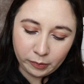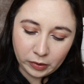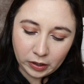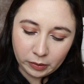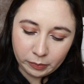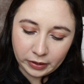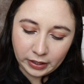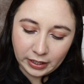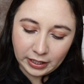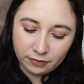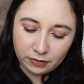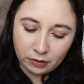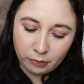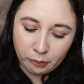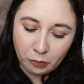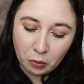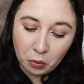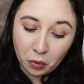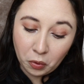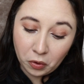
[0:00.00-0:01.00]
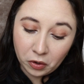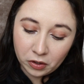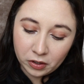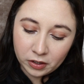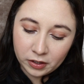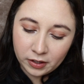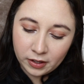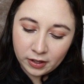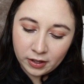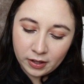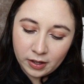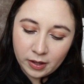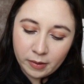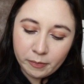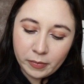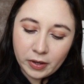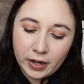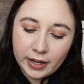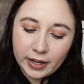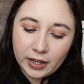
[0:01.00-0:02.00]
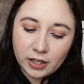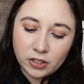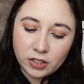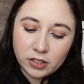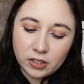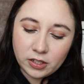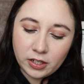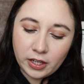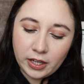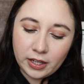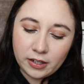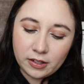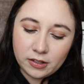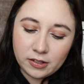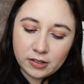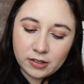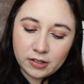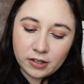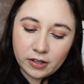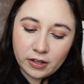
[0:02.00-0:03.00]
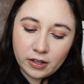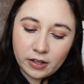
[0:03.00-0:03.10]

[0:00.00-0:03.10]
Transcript: probably even more, but I can just, it's